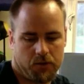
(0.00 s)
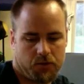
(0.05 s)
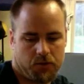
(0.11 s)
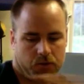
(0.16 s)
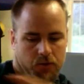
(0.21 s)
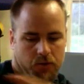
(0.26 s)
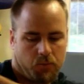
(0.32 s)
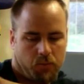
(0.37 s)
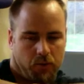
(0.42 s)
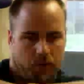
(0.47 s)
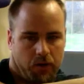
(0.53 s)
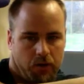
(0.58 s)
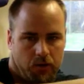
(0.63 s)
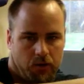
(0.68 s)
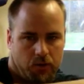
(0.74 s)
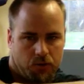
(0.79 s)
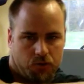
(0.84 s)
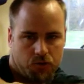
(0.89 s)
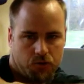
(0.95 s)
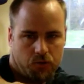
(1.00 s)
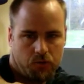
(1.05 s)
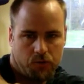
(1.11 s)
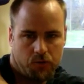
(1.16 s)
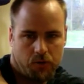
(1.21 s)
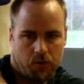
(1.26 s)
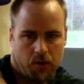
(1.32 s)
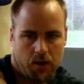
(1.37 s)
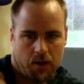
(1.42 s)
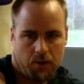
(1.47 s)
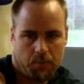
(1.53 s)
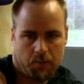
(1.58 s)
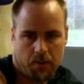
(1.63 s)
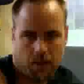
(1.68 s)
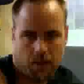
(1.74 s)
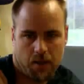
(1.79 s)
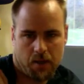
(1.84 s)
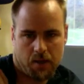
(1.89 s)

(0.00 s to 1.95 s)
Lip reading: So you're bringing your shoulder up,